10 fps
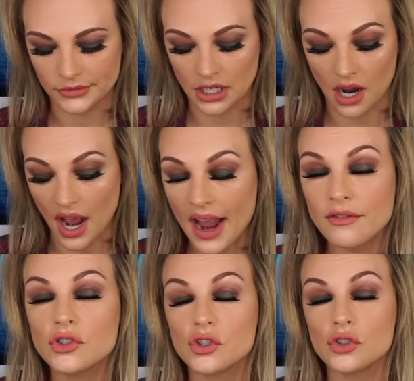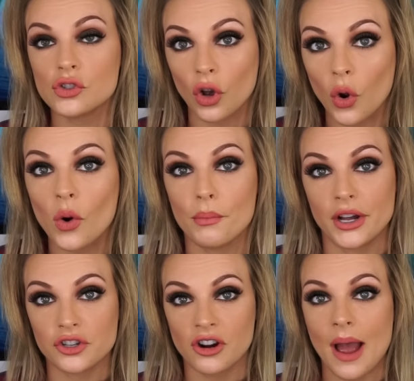God, I have so
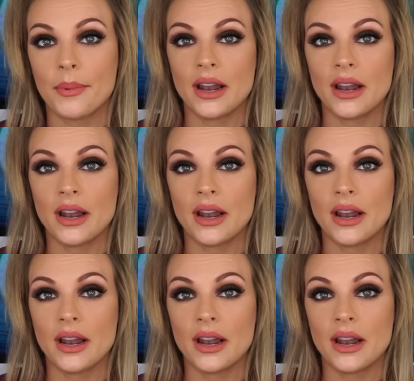much crap